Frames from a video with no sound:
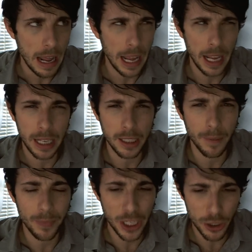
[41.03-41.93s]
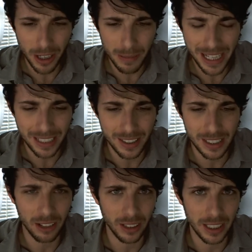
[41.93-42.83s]
And they try to make it
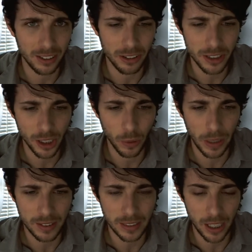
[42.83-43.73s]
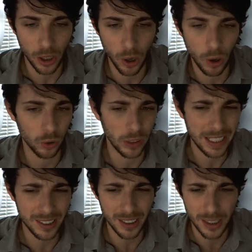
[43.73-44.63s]
sound like in their TOS that, oh,
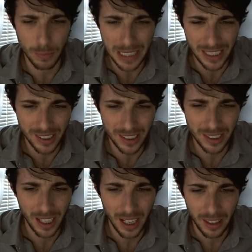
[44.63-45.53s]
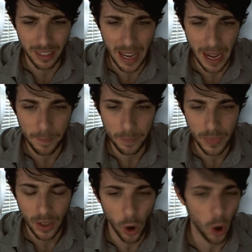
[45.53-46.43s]
license means that
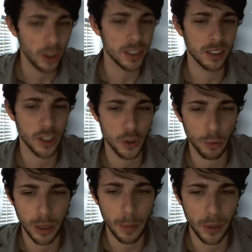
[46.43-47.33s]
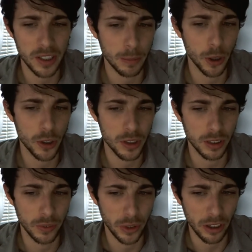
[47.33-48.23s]
all intellectual property rights of the purchase
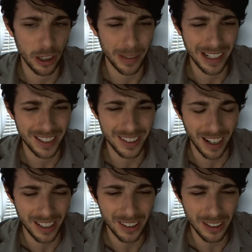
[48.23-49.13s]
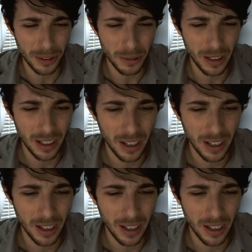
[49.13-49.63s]
delivery are hereby assigned to you.